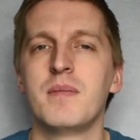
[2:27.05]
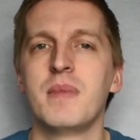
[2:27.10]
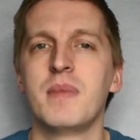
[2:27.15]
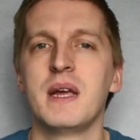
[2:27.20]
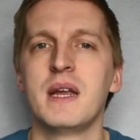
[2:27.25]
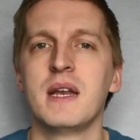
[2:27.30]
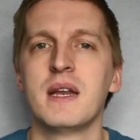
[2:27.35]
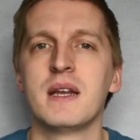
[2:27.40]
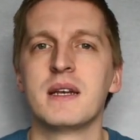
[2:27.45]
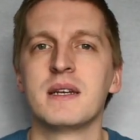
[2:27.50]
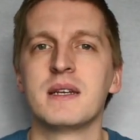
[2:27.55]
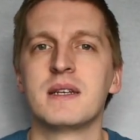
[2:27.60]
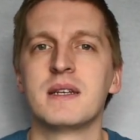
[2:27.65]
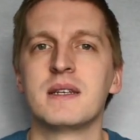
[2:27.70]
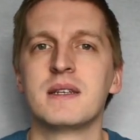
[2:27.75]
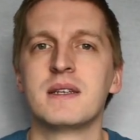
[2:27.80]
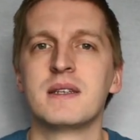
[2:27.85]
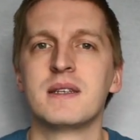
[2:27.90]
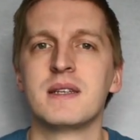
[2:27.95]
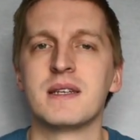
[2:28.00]
being in
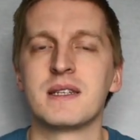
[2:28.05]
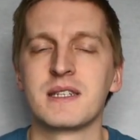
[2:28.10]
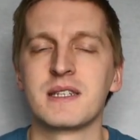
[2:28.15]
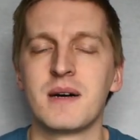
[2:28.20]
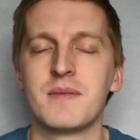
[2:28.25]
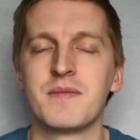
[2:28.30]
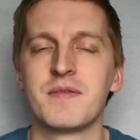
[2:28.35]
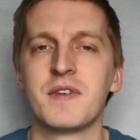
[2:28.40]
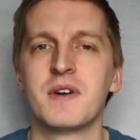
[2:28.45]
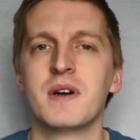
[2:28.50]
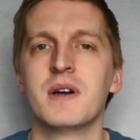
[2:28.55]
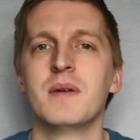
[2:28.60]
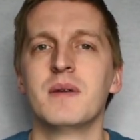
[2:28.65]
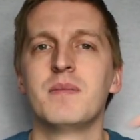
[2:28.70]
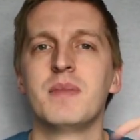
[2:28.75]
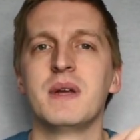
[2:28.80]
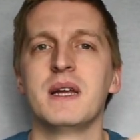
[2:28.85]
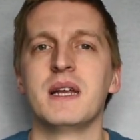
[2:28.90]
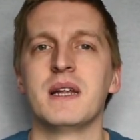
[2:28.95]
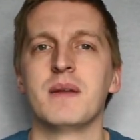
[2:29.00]

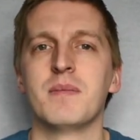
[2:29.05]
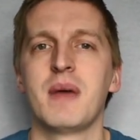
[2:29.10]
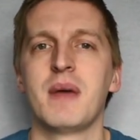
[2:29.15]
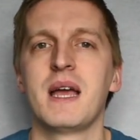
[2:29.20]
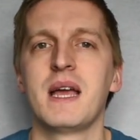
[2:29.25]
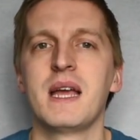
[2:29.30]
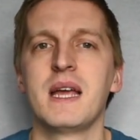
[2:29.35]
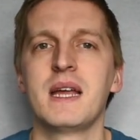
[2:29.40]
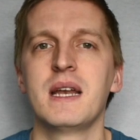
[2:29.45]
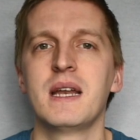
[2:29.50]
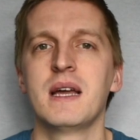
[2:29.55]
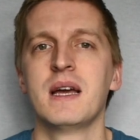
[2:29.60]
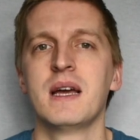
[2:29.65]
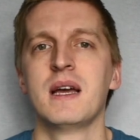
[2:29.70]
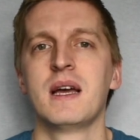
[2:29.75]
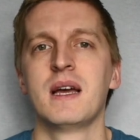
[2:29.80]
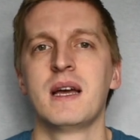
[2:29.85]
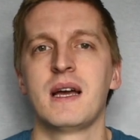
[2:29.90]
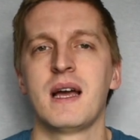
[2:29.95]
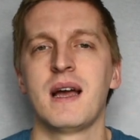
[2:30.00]
discomfort, being in pain,
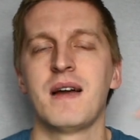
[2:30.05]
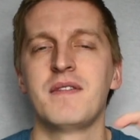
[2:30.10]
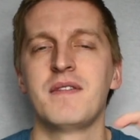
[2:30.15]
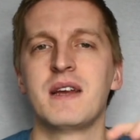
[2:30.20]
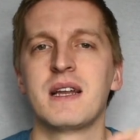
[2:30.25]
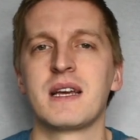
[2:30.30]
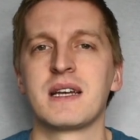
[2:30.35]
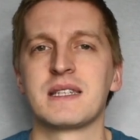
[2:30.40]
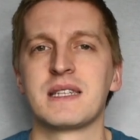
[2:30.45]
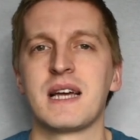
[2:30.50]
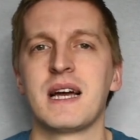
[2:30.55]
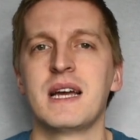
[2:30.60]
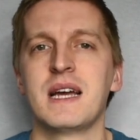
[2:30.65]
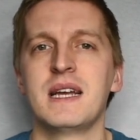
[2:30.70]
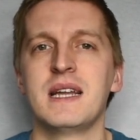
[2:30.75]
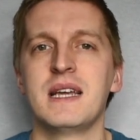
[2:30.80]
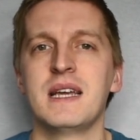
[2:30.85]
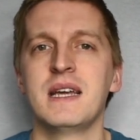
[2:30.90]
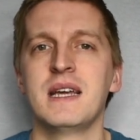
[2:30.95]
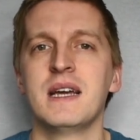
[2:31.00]
having
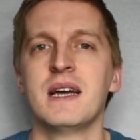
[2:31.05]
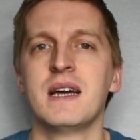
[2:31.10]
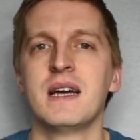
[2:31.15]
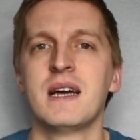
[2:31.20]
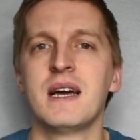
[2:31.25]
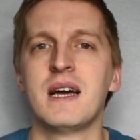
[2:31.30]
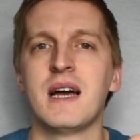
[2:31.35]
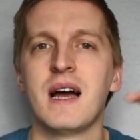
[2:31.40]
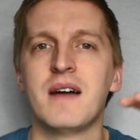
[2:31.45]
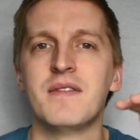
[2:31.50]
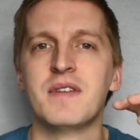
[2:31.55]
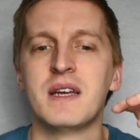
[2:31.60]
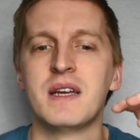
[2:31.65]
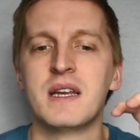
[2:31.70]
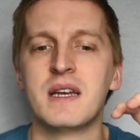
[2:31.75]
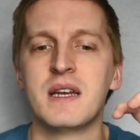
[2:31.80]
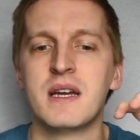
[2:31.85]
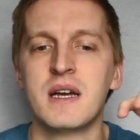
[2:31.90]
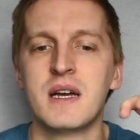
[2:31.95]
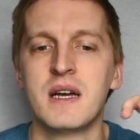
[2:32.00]
anxiety,
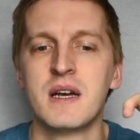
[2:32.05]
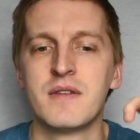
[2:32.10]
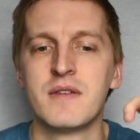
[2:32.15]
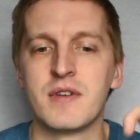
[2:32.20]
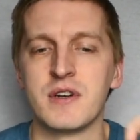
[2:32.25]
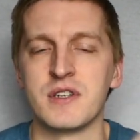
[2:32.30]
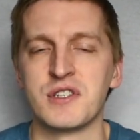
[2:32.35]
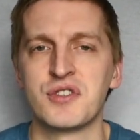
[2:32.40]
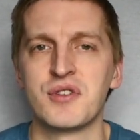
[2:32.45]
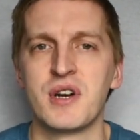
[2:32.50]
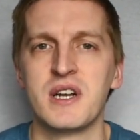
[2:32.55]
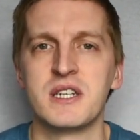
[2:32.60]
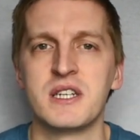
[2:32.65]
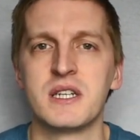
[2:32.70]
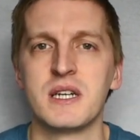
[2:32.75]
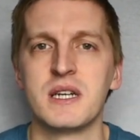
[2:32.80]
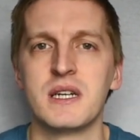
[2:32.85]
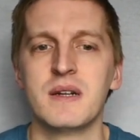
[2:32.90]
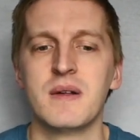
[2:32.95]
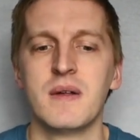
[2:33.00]
having
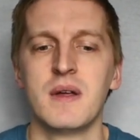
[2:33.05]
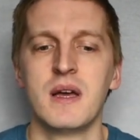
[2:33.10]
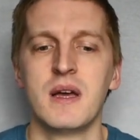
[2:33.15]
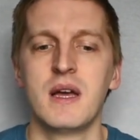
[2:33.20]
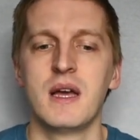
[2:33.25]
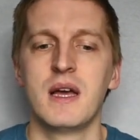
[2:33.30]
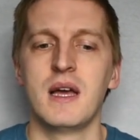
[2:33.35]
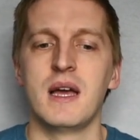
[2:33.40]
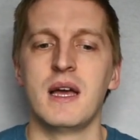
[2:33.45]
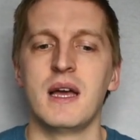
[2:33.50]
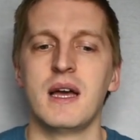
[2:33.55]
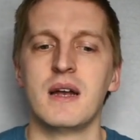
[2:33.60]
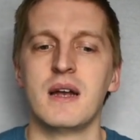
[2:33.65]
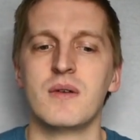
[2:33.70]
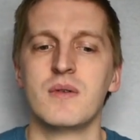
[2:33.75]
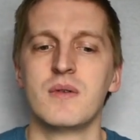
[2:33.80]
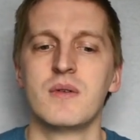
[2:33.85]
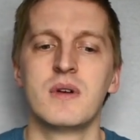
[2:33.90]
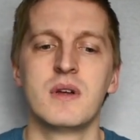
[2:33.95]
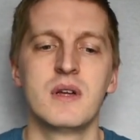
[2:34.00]
frustration,
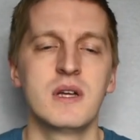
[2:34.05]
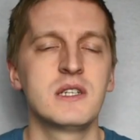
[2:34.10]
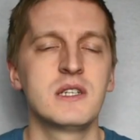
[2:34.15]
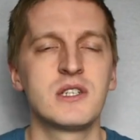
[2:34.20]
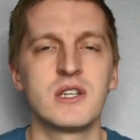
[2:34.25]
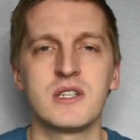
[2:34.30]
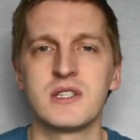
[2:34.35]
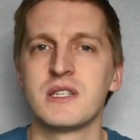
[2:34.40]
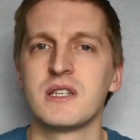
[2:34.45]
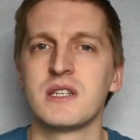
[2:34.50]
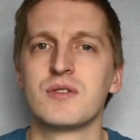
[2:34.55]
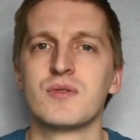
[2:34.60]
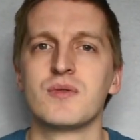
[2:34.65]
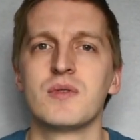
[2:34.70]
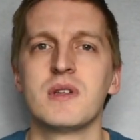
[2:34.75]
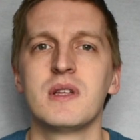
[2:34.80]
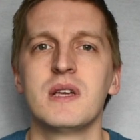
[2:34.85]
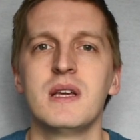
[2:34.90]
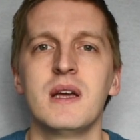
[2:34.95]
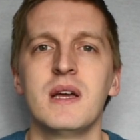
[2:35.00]
and it's just this
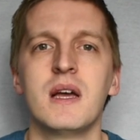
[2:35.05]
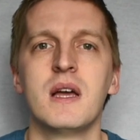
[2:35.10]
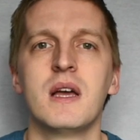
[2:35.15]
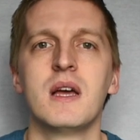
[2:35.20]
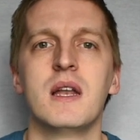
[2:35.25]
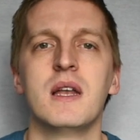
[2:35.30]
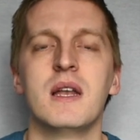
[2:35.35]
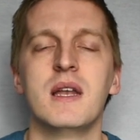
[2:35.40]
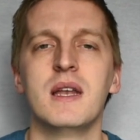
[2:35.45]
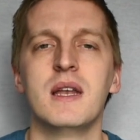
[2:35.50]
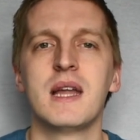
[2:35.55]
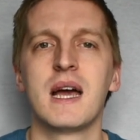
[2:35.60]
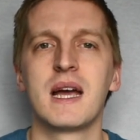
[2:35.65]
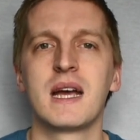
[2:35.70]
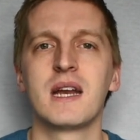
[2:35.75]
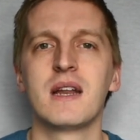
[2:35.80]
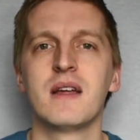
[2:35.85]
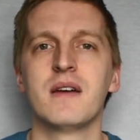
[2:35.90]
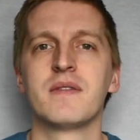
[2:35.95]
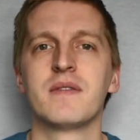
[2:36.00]
really
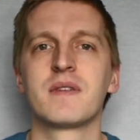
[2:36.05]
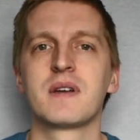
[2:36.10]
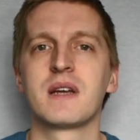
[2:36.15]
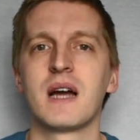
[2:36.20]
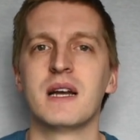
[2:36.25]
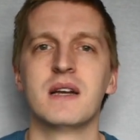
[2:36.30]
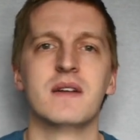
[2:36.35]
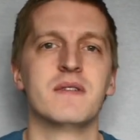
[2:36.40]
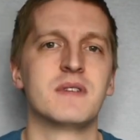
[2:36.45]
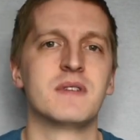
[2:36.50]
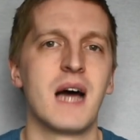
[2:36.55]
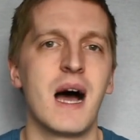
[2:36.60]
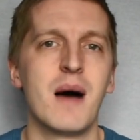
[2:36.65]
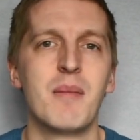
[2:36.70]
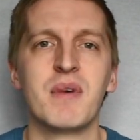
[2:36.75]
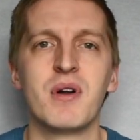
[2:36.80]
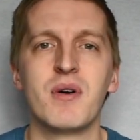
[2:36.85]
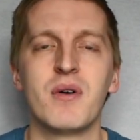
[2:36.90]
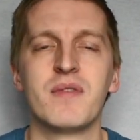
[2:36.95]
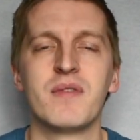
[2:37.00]
negative kind of
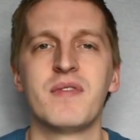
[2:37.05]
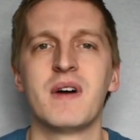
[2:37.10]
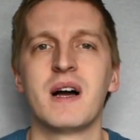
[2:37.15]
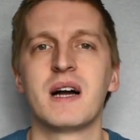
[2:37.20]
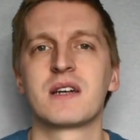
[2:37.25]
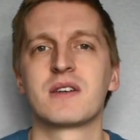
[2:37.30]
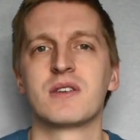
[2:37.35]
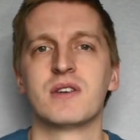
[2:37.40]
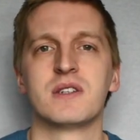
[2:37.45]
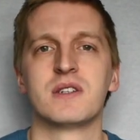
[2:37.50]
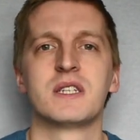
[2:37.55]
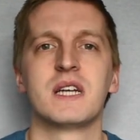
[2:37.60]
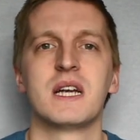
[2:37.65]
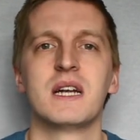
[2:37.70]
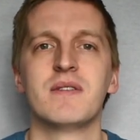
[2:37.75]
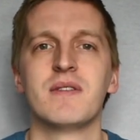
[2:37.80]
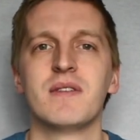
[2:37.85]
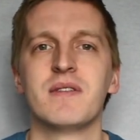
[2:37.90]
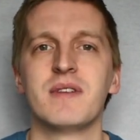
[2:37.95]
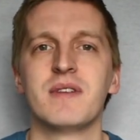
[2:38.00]
domino effect or
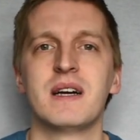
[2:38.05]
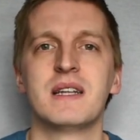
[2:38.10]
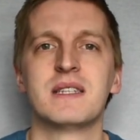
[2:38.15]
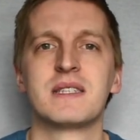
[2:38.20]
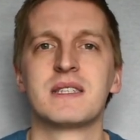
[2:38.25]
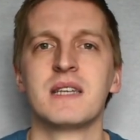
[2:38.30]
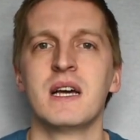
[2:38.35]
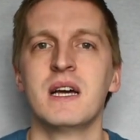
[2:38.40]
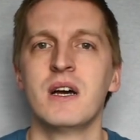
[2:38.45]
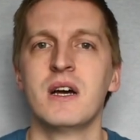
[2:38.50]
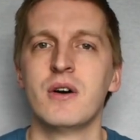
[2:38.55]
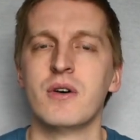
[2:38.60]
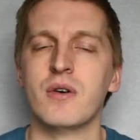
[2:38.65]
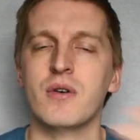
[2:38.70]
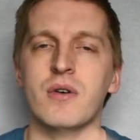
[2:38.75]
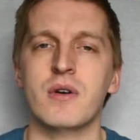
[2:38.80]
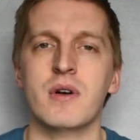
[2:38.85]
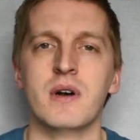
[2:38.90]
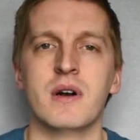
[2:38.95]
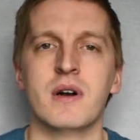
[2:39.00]
chain of events
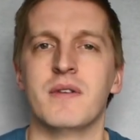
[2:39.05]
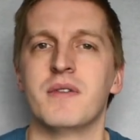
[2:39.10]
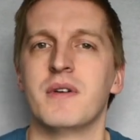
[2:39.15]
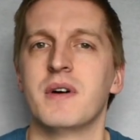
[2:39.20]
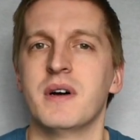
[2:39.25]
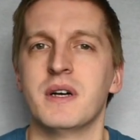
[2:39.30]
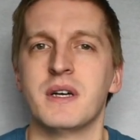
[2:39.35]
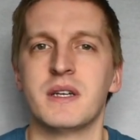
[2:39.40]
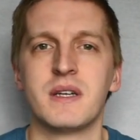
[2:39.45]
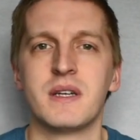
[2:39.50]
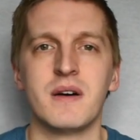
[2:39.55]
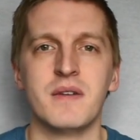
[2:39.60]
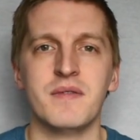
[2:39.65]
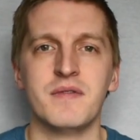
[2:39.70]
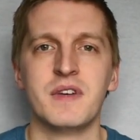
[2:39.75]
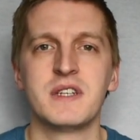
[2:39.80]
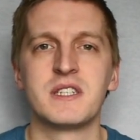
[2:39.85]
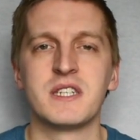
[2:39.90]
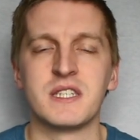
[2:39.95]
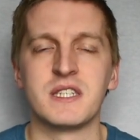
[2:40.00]
or a, a,
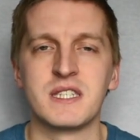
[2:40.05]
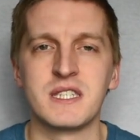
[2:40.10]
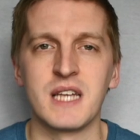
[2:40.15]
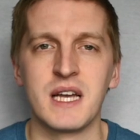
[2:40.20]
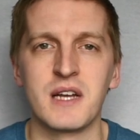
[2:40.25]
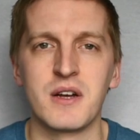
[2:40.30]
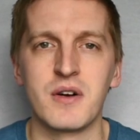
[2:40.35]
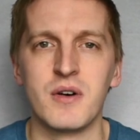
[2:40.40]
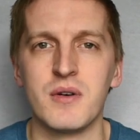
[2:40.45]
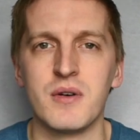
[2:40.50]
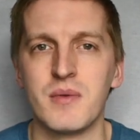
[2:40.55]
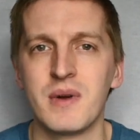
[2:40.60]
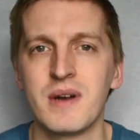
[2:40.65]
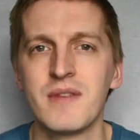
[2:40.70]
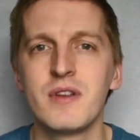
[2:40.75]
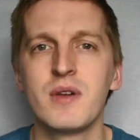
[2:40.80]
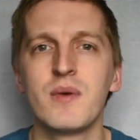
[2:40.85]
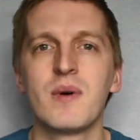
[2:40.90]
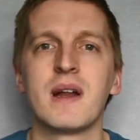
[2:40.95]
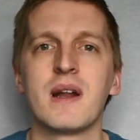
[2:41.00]
vicious cycle,
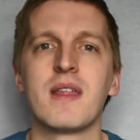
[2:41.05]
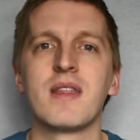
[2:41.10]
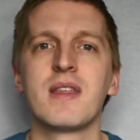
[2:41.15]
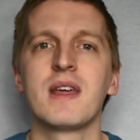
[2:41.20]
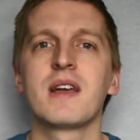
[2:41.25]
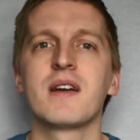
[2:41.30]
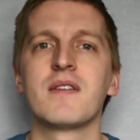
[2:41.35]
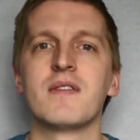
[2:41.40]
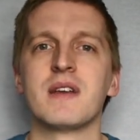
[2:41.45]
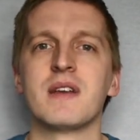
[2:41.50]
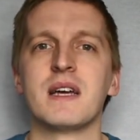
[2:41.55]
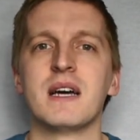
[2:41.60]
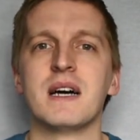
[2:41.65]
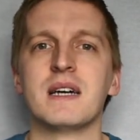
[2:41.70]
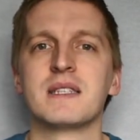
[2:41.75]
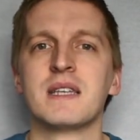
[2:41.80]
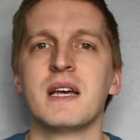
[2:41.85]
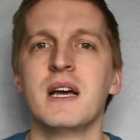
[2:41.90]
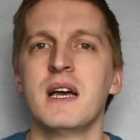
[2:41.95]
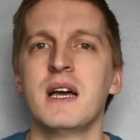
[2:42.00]
whatever you want to think of it
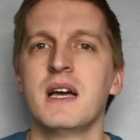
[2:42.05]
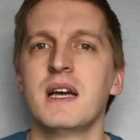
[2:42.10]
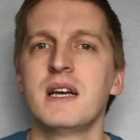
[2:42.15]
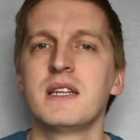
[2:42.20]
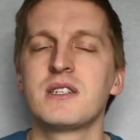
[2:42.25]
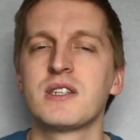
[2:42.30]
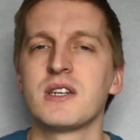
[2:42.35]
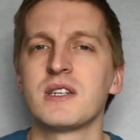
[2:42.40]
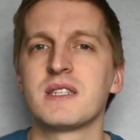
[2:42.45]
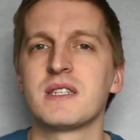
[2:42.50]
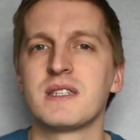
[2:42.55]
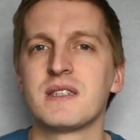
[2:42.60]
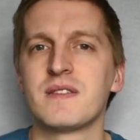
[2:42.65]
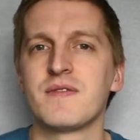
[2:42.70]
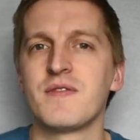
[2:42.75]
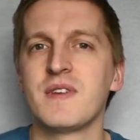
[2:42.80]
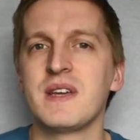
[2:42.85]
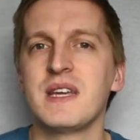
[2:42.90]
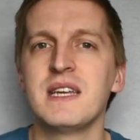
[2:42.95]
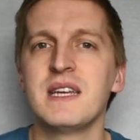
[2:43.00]
as, it just
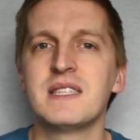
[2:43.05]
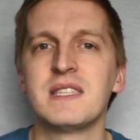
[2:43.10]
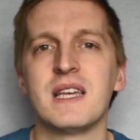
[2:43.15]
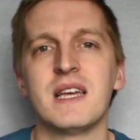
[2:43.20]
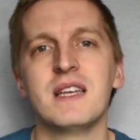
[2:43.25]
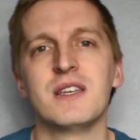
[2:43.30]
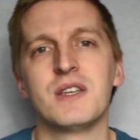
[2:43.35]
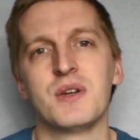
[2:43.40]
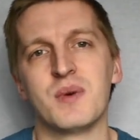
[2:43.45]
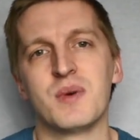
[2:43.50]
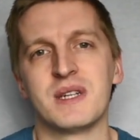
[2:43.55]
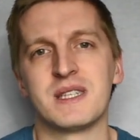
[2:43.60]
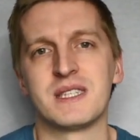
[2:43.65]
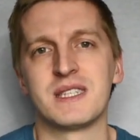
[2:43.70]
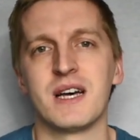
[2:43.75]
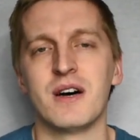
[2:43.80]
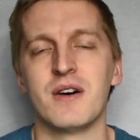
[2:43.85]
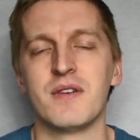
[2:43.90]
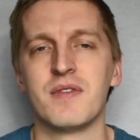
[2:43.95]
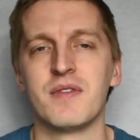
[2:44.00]
feeds into
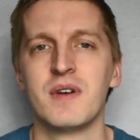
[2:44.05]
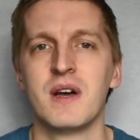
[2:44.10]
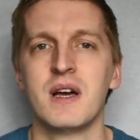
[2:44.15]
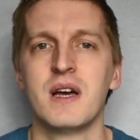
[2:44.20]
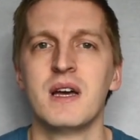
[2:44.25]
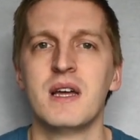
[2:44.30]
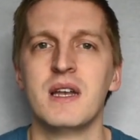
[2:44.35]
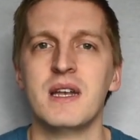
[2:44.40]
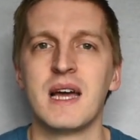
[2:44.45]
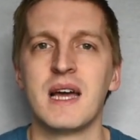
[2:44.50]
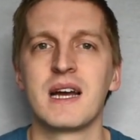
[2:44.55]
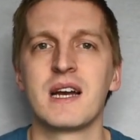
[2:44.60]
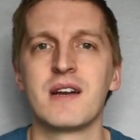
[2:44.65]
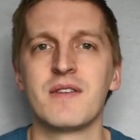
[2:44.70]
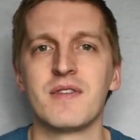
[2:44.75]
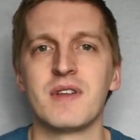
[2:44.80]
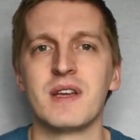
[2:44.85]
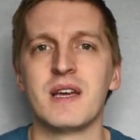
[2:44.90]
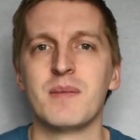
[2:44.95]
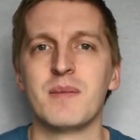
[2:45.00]
itself
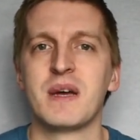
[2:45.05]
negatively.